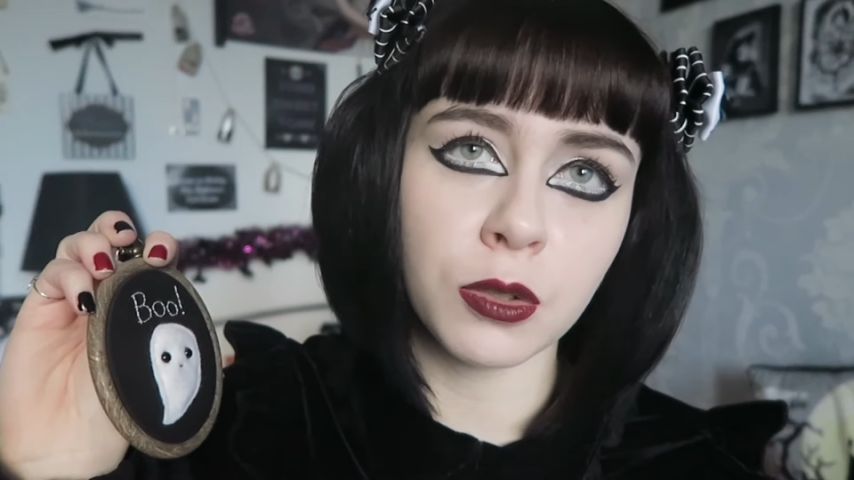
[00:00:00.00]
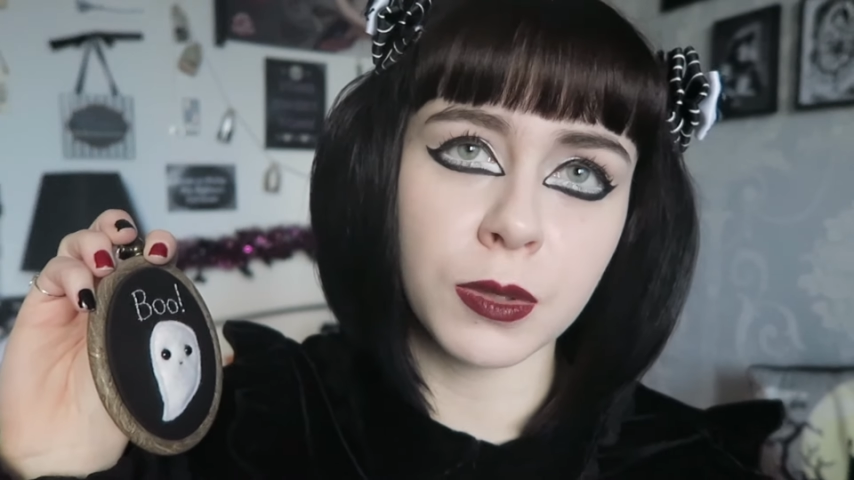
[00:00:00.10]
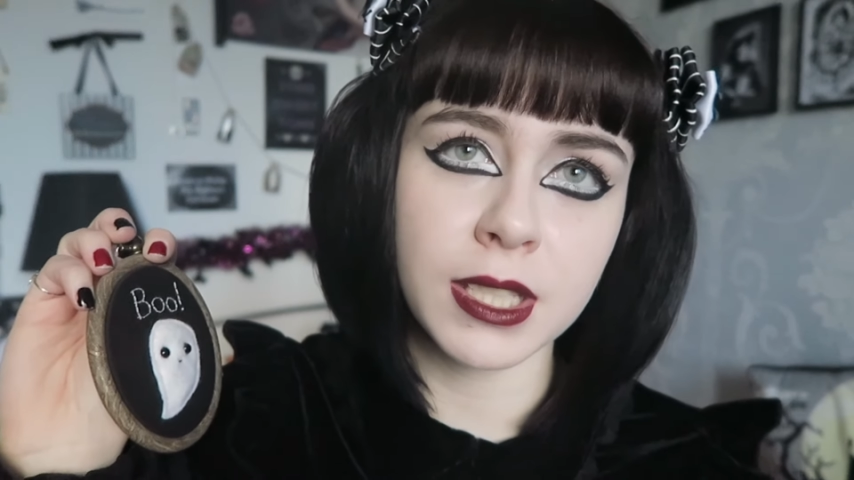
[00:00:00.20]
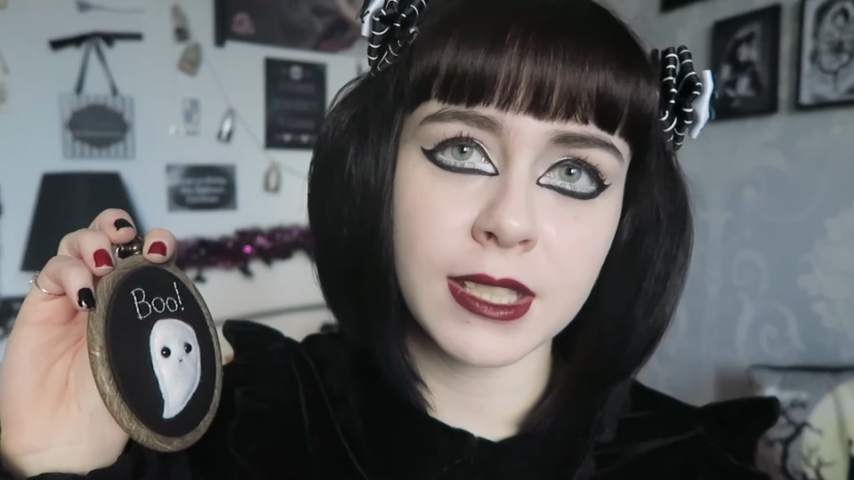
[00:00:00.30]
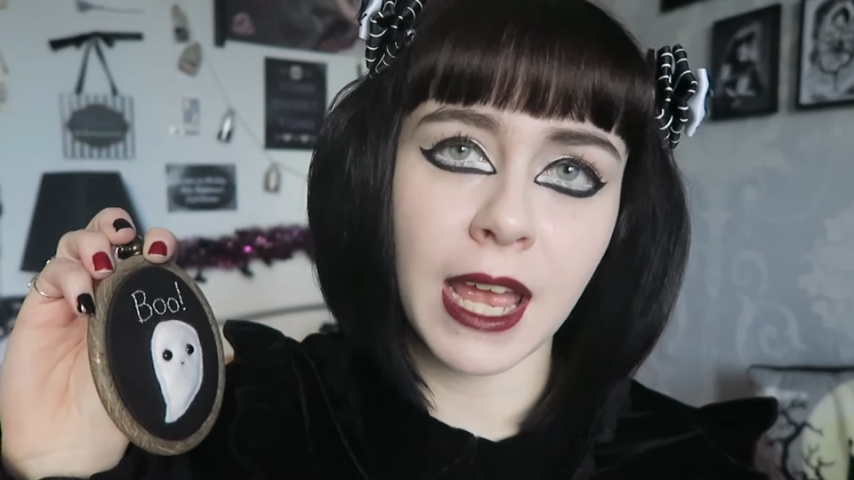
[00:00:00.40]

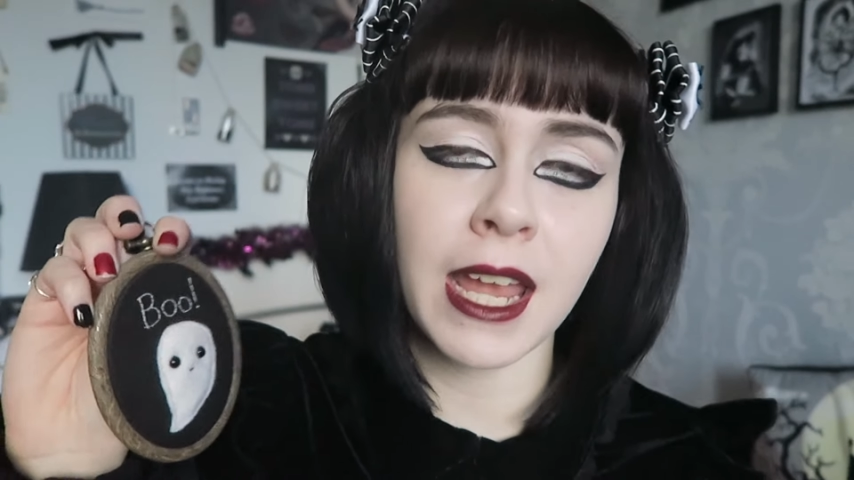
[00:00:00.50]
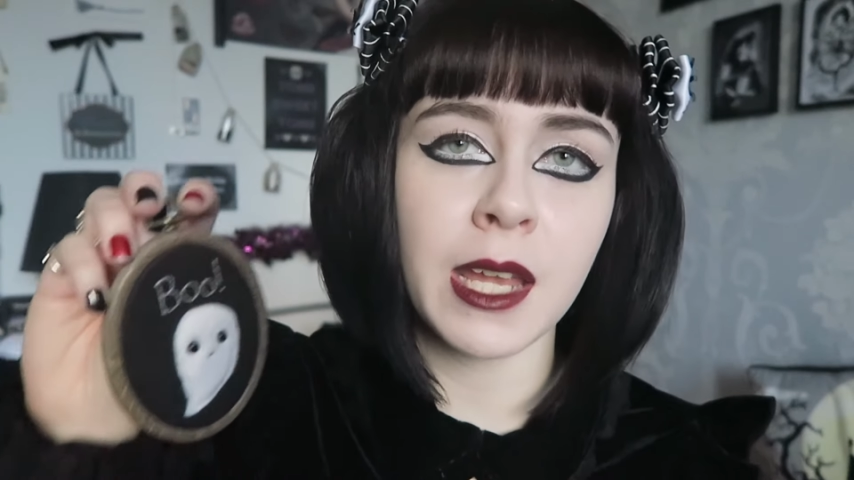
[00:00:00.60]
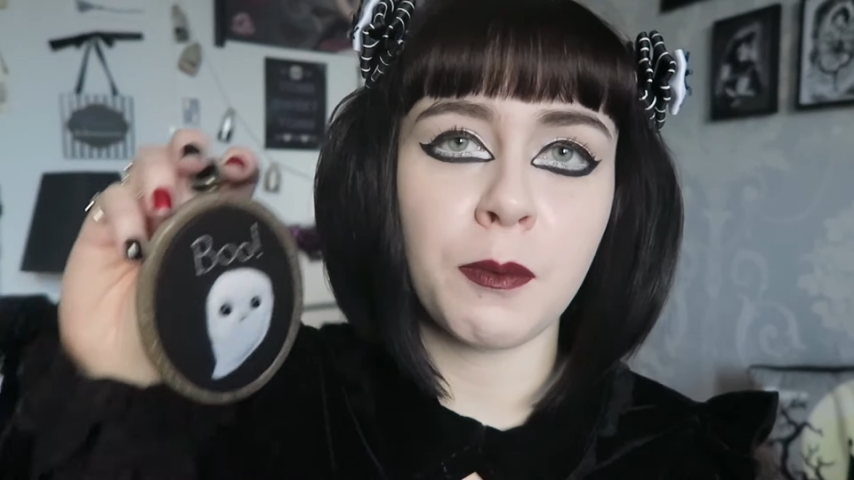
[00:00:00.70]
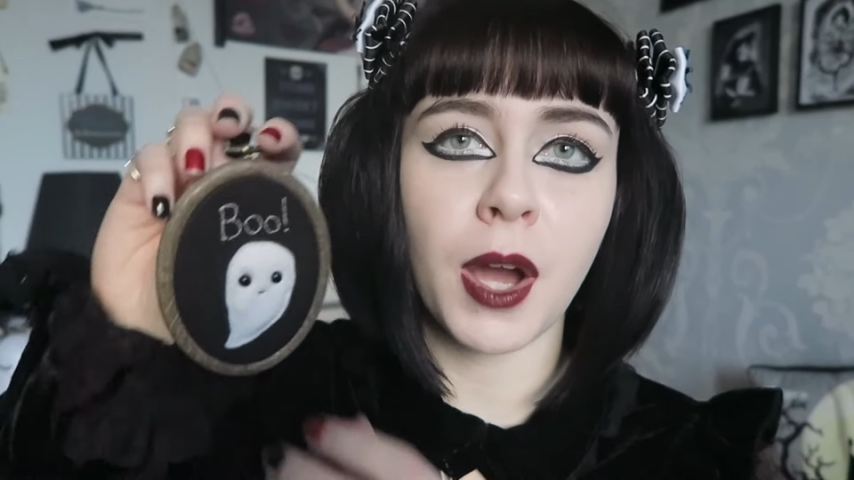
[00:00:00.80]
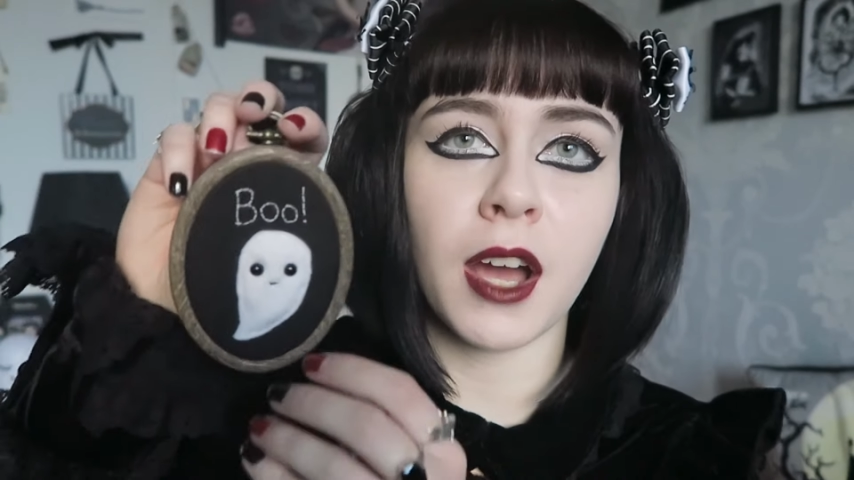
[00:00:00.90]
always
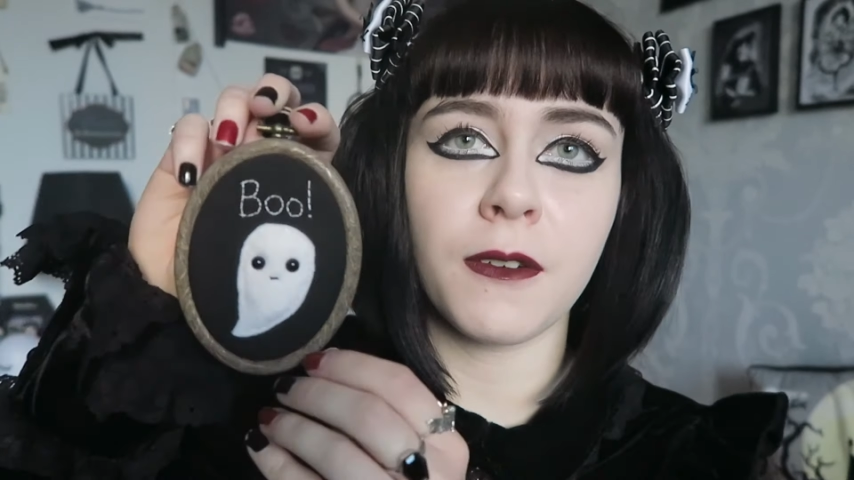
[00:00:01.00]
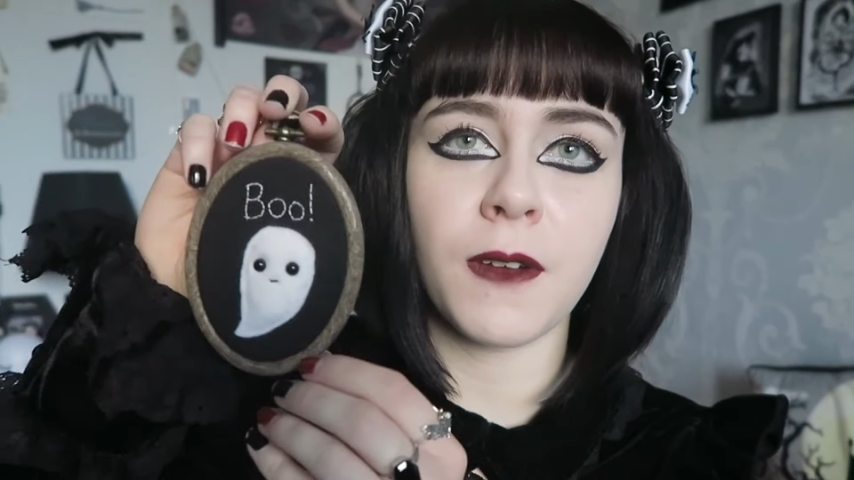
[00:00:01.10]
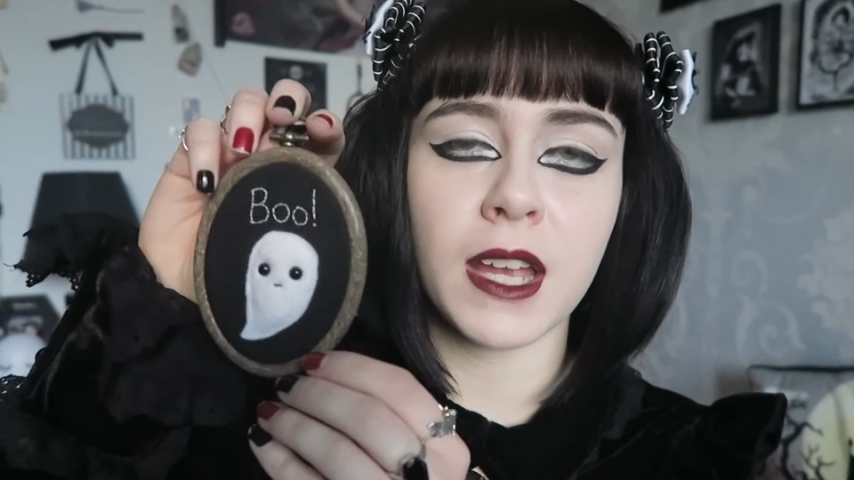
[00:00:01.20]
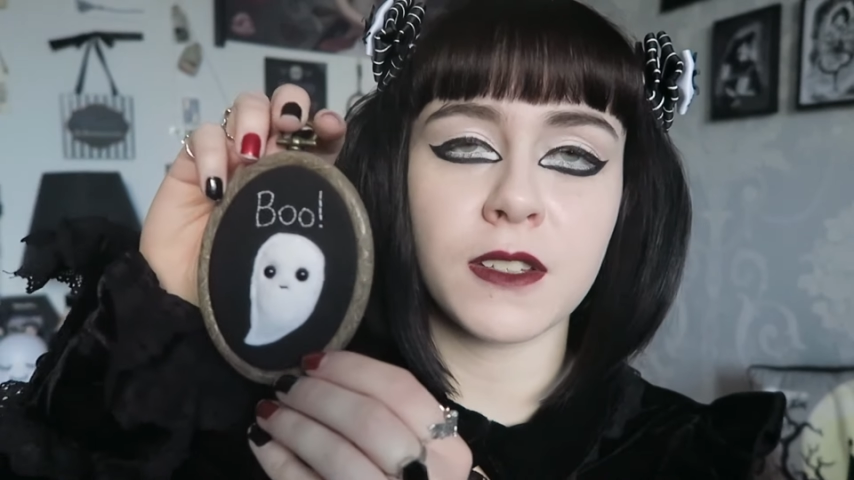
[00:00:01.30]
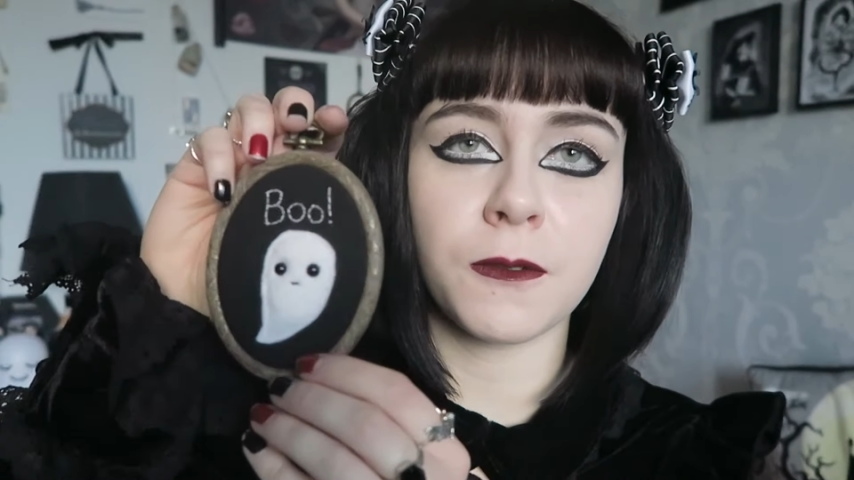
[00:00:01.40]
say
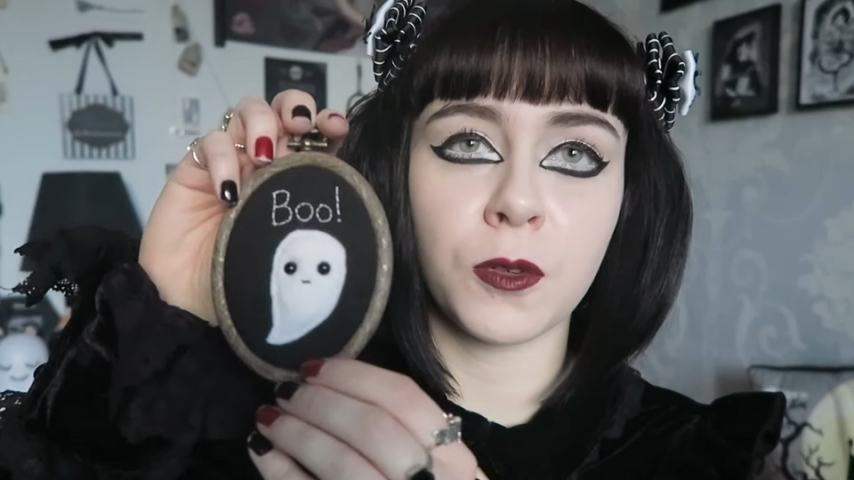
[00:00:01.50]
perfect